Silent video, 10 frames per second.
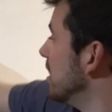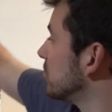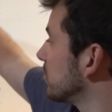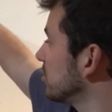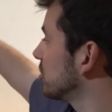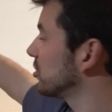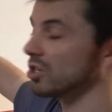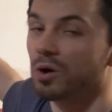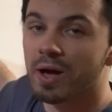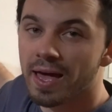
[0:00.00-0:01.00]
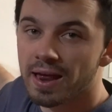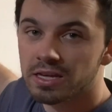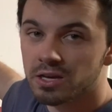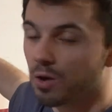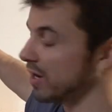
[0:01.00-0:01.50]
So let's just go ahead
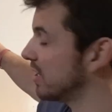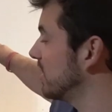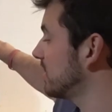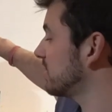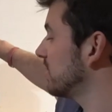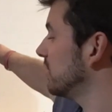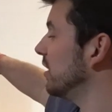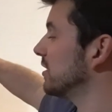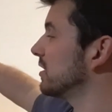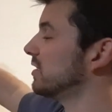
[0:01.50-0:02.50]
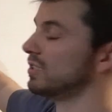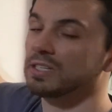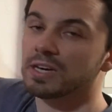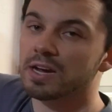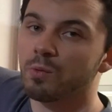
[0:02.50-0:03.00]
and go into this. You guys can see
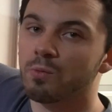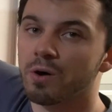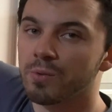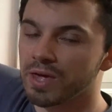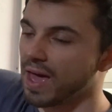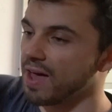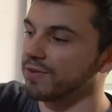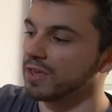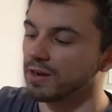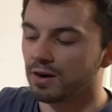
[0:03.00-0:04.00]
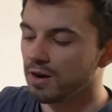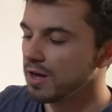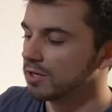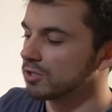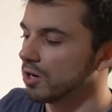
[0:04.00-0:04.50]
kind of what we have here.
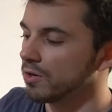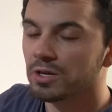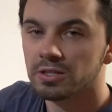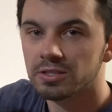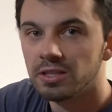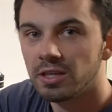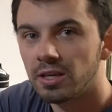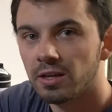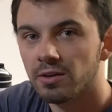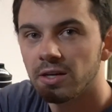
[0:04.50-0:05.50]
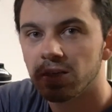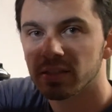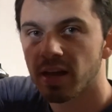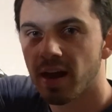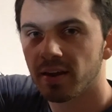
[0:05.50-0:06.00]
So you can see here is
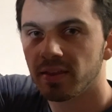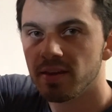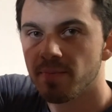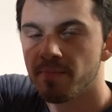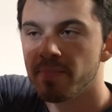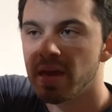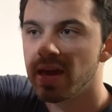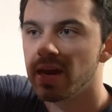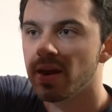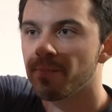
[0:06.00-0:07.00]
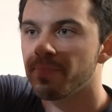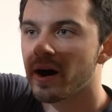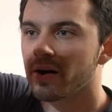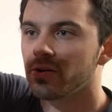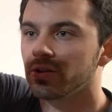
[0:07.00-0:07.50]
kind of the main
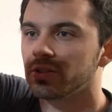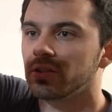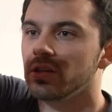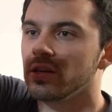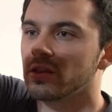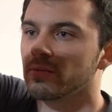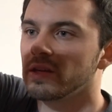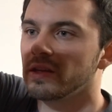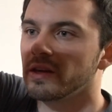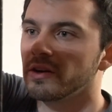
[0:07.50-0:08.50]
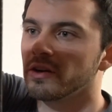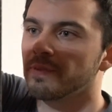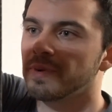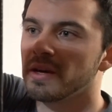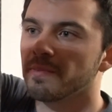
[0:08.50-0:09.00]
bottle. It's the 3-liter
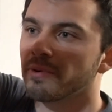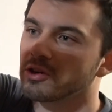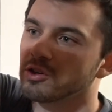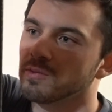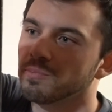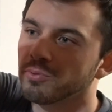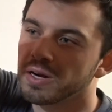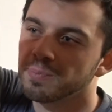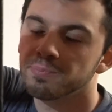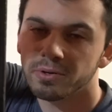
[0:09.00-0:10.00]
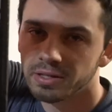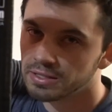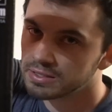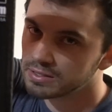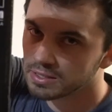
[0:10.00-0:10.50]
European pressure brake
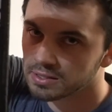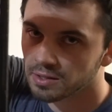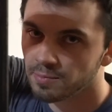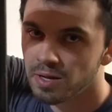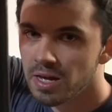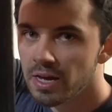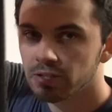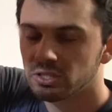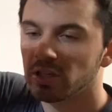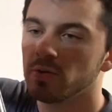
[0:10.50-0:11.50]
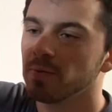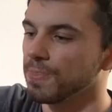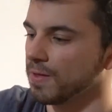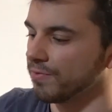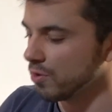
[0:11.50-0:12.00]
bleed system. So
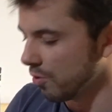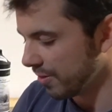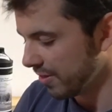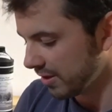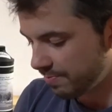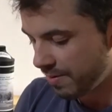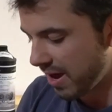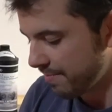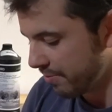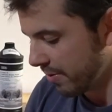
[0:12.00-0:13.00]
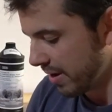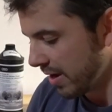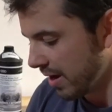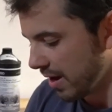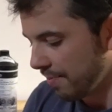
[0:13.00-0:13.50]
if you open this bad boy
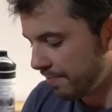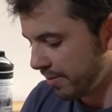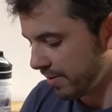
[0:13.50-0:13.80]
up,